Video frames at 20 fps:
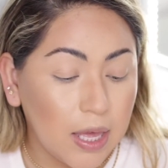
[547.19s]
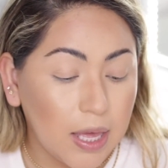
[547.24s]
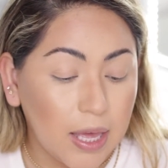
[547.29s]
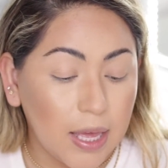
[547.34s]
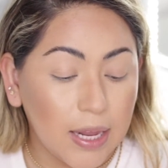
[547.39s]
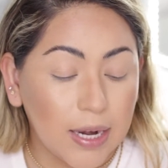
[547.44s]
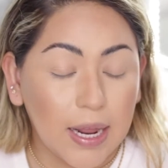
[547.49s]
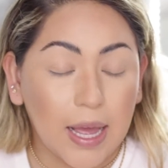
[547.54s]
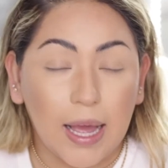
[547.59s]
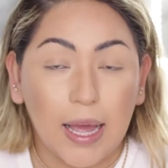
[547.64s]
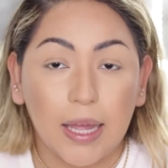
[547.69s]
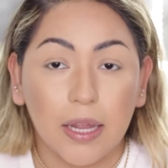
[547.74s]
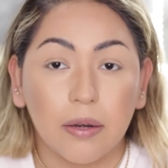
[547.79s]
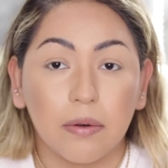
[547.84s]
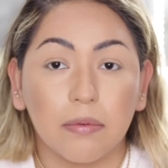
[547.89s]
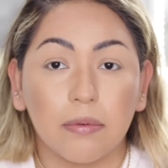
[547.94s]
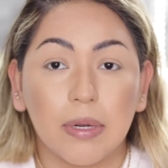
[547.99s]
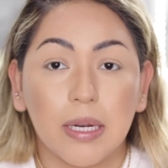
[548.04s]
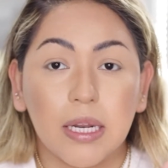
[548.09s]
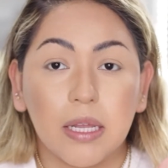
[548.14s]
And I
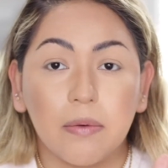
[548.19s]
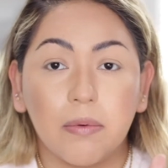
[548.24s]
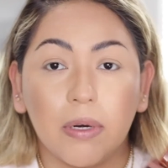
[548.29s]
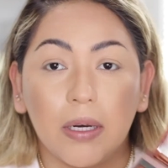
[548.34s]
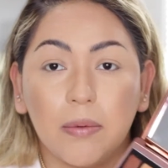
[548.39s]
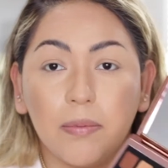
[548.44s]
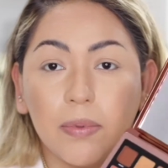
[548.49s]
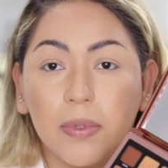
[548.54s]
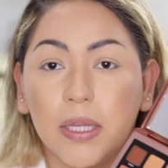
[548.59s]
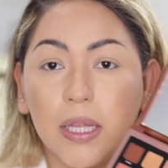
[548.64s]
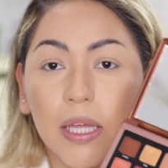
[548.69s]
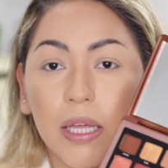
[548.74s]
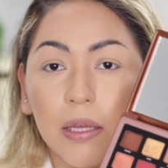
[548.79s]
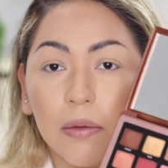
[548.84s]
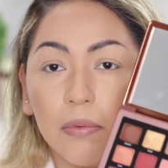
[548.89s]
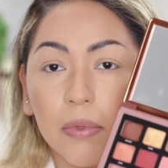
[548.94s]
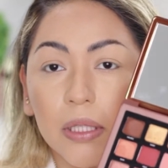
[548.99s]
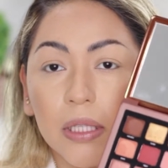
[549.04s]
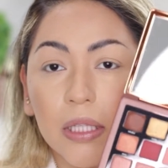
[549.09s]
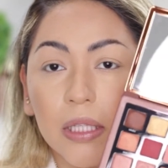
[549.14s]
really want to play
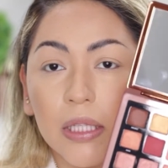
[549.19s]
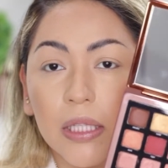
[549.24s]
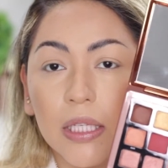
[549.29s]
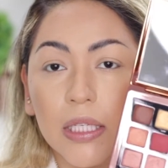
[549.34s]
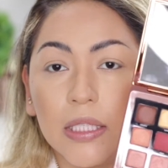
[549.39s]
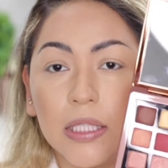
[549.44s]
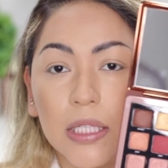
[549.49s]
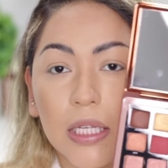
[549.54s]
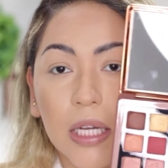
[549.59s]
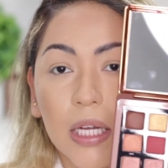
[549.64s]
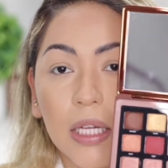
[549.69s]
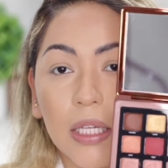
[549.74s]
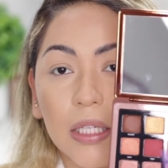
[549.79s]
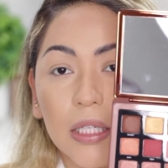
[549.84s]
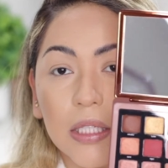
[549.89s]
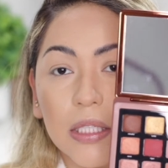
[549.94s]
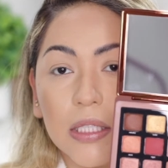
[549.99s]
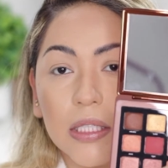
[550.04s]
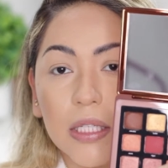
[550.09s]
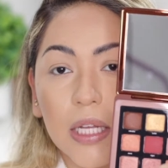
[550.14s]
with these
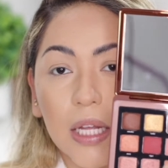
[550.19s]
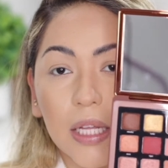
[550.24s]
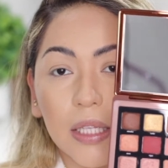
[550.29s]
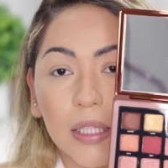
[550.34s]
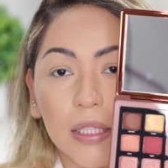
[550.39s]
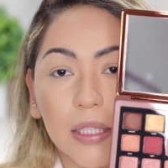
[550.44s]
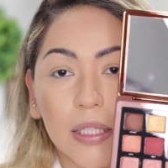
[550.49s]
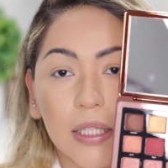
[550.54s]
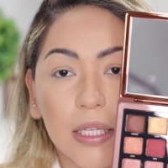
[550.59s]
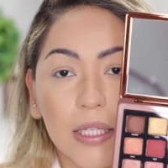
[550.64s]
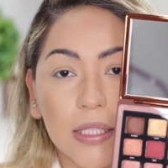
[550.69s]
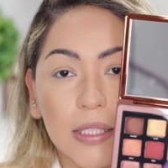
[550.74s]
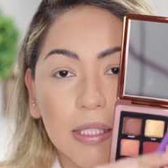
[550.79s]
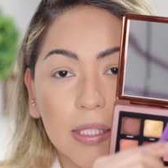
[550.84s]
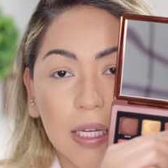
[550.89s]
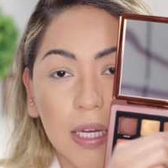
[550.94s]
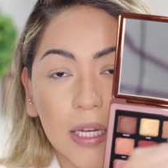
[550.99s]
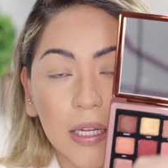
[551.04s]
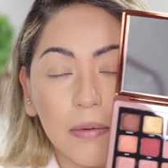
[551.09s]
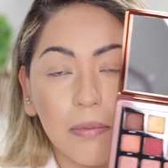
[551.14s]
colors on this
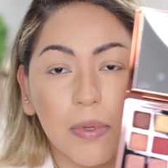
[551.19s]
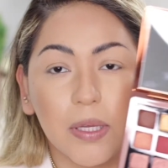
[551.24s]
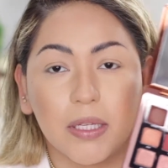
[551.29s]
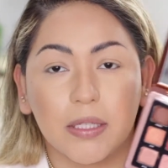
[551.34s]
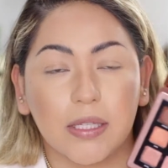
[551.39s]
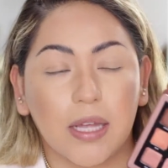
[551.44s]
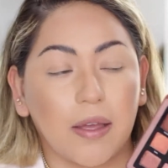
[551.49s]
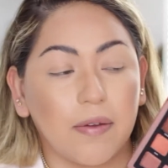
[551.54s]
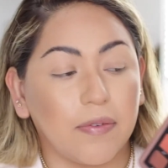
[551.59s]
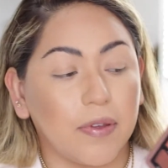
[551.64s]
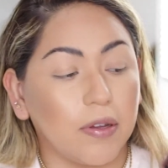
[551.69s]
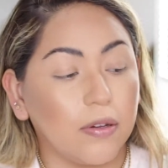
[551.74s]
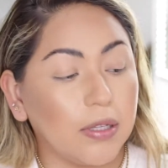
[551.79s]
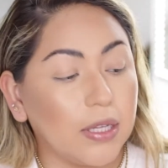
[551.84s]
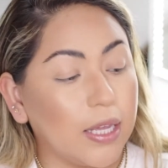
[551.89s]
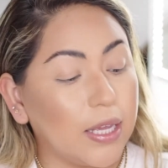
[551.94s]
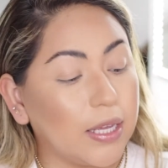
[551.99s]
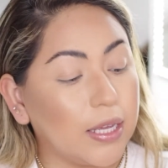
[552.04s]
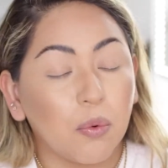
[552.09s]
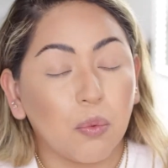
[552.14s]
side because I feel
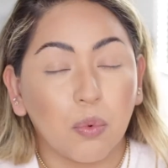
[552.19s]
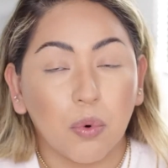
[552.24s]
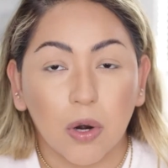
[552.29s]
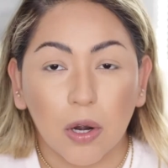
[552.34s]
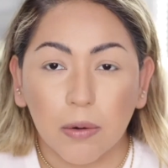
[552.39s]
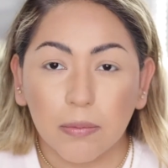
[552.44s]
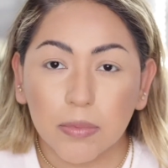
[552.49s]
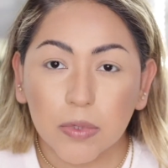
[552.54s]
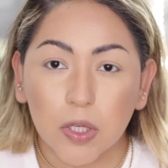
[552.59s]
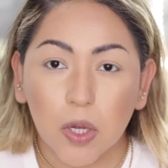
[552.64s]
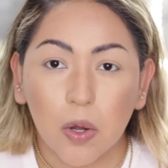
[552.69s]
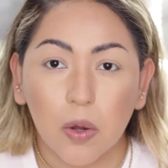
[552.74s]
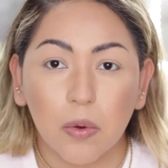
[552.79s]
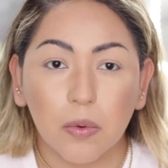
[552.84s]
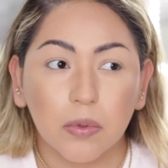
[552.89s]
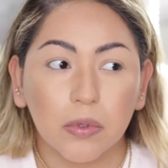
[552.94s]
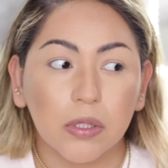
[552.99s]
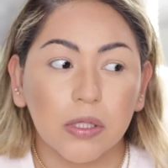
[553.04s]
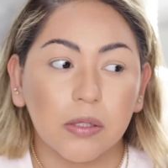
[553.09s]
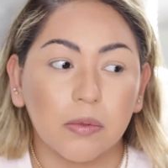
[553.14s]
like warm
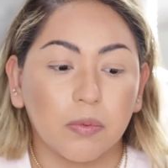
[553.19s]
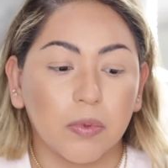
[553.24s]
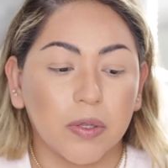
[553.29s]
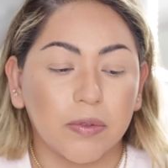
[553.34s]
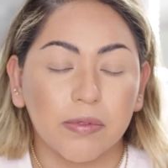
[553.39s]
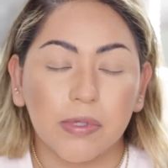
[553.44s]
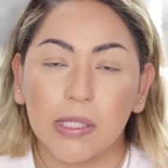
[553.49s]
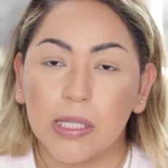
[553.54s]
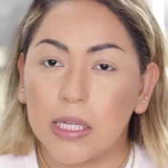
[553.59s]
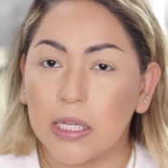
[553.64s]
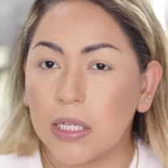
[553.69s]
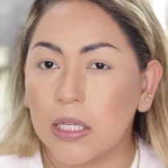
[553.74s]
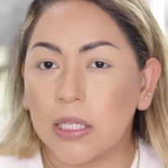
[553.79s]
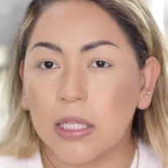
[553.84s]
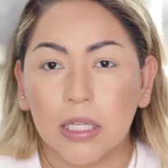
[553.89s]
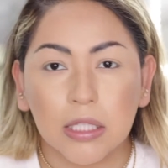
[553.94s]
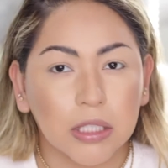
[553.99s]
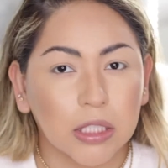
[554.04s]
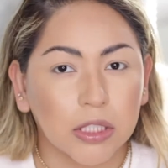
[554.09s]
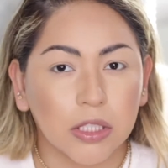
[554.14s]
tones, we've
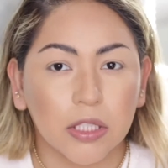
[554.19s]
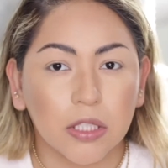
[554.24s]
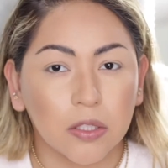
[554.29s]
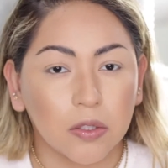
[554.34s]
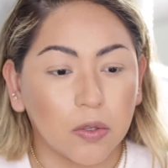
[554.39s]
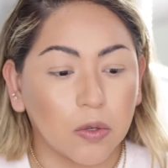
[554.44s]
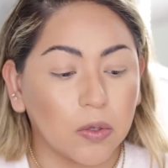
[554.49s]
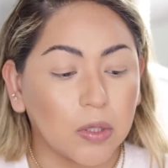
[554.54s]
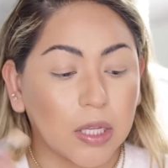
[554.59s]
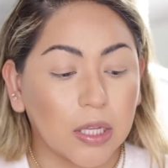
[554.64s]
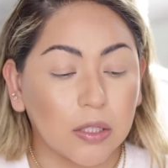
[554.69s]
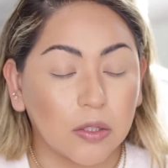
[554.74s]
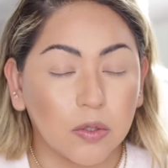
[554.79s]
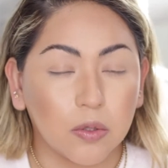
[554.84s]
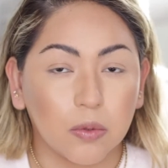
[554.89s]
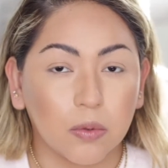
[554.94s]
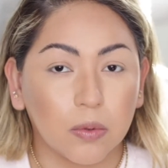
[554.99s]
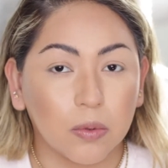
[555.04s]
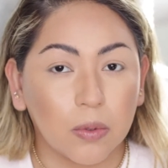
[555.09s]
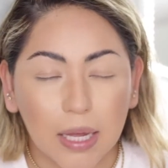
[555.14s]
seen Natasha Denona
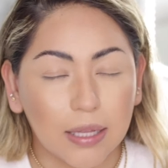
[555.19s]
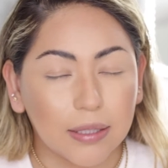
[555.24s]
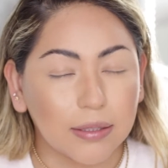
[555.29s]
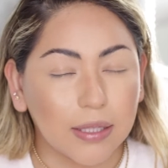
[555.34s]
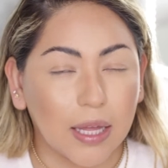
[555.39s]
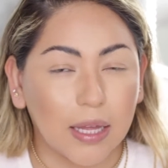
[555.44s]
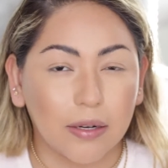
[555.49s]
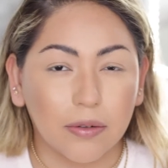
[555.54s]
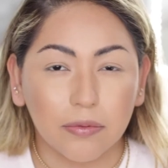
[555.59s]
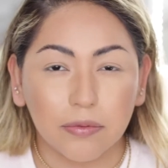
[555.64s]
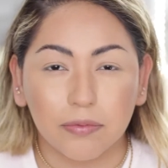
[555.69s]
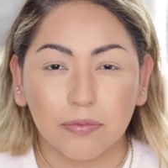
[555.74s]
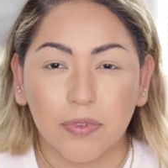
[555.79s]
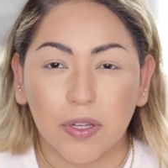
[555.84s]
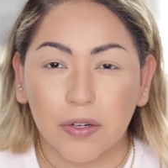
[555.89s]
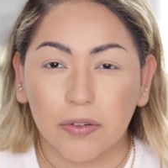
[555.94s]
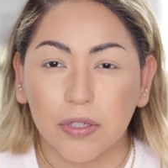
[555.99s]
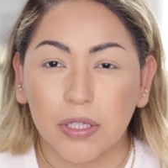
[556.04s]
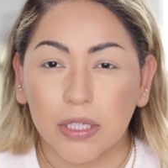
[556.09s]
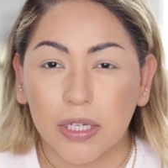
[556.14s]
do a lot of
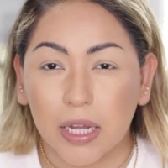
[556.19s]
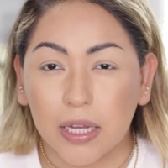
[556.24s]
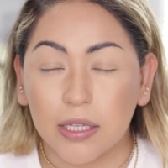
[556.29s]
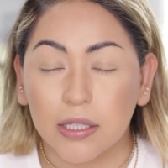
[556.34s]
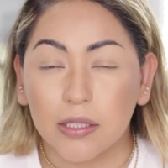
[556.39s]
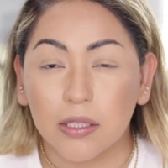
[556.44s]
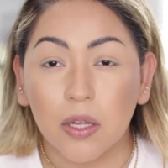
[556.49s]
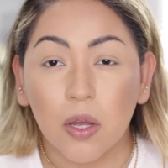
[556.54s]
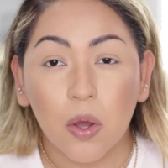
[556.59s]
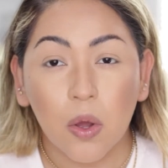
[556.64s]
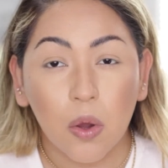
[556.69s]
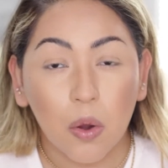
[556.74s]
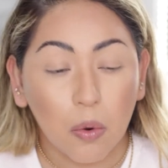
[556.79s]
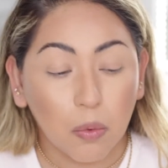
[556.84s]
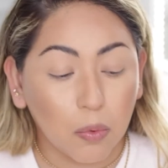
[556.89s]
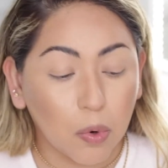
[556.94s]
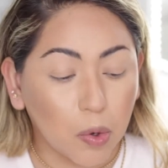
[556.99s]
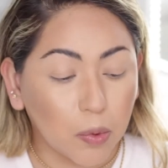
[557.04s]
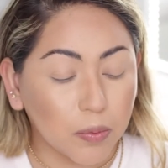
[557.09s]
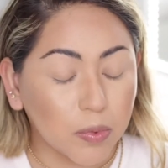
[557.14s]
very nice
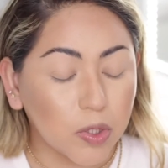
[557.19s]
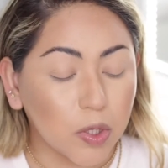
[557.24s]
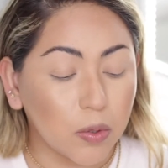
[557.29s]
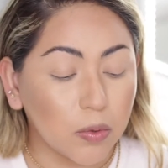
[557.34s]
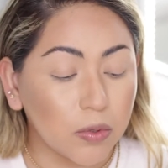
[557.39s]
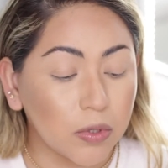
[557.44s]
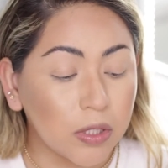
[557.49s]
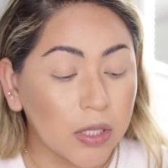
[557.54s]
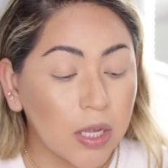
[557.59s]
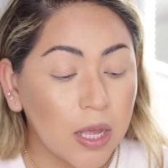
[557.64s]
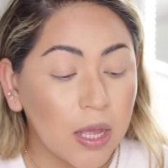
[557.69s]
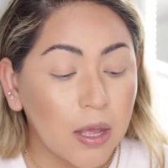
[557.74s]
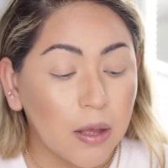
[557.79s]
warm tones.